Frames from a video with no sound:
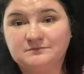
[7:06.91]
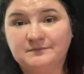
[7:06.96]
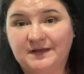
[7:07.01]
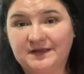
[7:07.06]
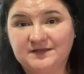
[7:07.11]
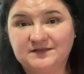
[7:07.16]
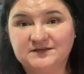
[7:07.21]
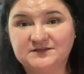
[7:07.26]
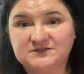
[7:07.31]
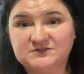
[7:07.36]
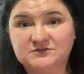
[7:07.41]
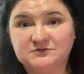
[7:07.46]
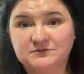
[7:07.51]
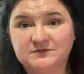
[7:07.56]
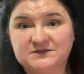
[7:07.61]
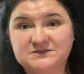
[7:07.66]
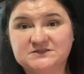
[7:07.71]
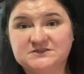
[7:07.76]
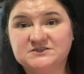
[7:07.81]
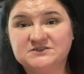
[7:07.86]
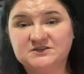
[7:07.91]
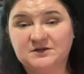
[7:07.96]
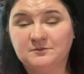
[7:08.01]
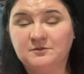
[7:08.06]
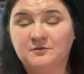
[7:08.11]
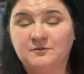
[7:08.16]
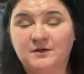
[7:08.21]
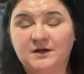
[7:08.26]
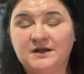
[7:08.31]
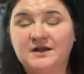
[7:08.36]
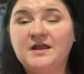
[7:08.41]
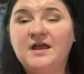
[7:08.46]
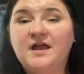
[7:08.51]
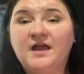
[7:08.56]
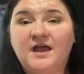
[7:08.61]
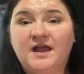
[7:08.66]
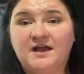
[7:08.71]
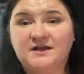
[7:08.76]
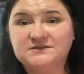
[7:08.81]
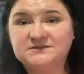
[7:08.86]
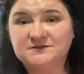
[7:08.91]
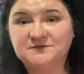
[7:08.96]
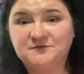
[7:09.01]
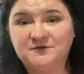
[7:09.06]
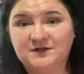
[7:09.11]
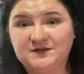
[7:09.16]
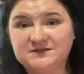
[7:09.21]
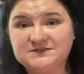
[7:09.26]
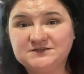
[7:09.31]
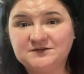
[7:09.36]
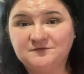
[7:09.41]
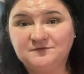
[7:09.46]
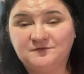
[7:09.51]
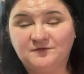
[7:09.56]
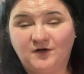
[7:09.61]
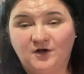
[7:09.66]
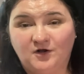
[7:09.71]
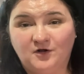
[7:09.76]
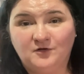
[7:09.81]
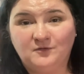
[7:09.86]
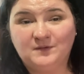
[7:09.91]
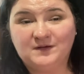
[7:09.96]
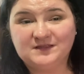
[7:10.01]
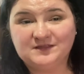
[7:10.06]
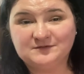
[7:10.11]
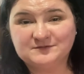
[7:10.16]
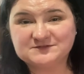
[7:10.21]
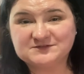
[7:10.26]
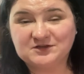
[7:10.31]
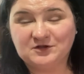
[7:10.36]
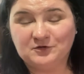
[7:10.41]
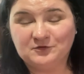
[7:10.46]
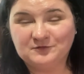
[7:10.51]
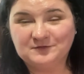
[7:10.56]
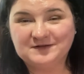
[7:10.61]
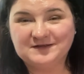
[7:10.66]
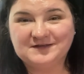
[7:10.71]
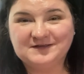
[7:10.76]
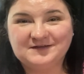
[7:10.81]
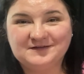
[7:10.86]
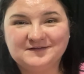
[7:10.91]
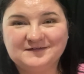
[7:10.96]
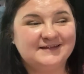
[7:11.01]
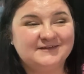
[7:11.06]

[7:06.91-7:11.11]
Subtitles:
Mainly two reasons. Number one, I was afraid to fall while I was holding her.